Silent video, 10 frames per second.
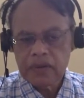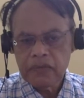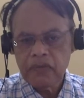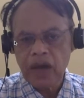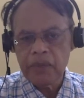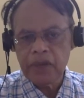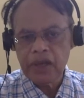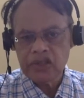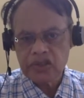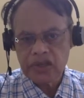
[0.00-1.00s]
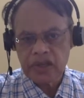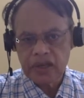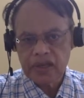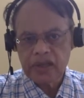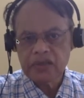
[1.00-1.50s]
family history.
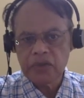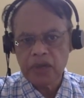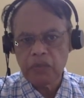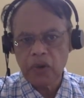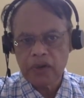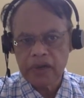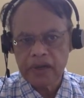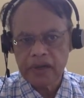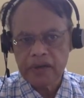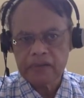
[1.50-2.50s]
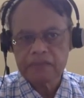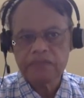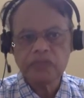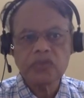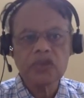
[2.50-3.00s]
That's very important here.
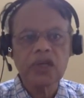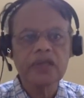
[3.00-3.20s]
Right.